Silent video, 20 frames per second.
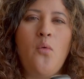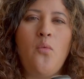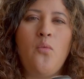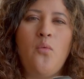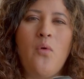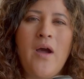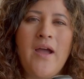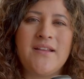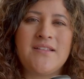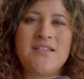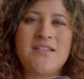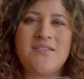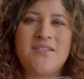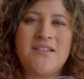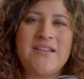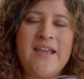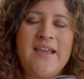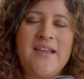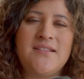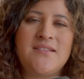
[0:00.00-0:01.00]
what the
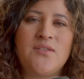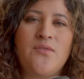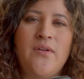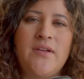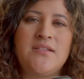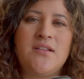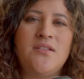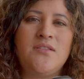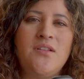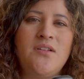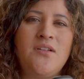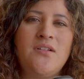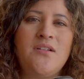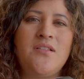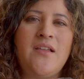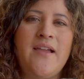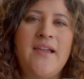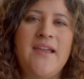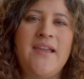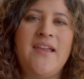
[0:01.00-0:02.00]
day is going to look
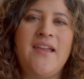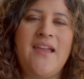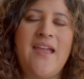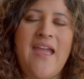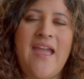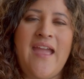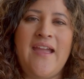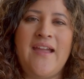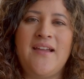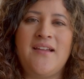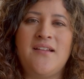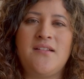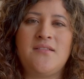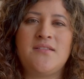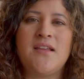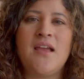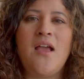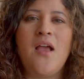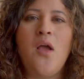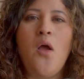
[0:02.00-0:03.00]
like
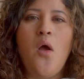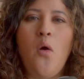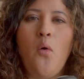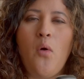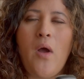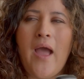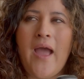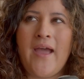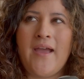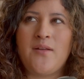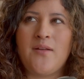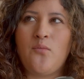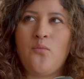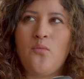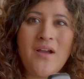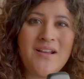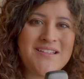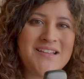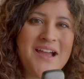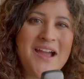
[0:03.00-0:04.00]
and at
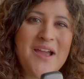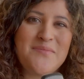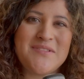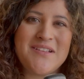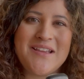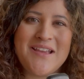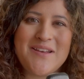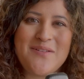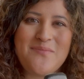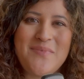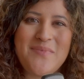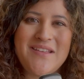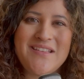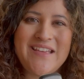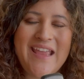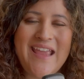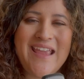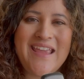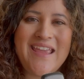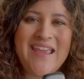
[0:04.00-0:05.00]
what times I'm going to be
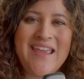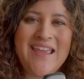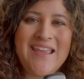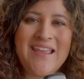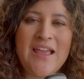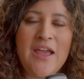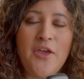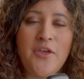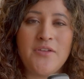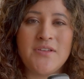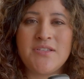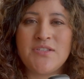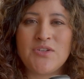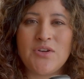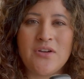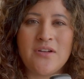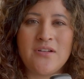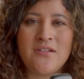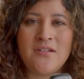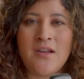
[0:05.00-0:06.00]
taking
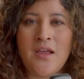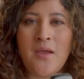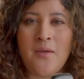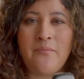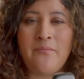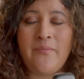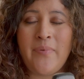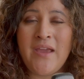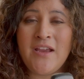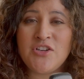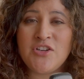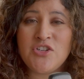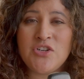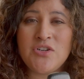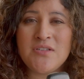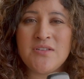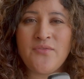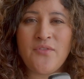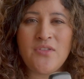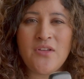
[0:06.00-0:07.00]
certain
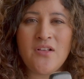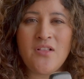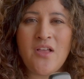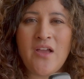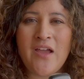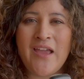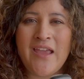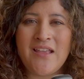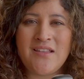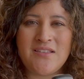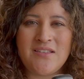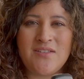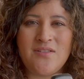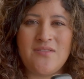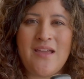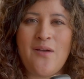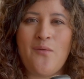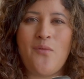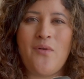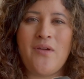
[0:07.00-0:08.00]
pictures for the client, so
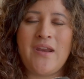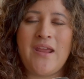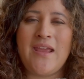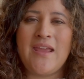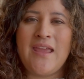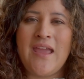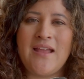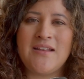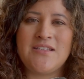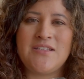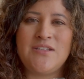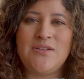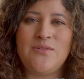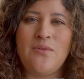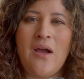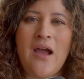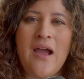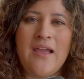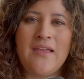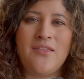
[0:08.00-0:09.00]
that when I get to
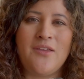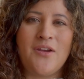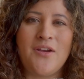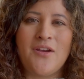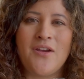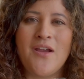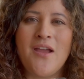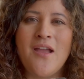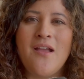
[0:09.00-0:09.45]
either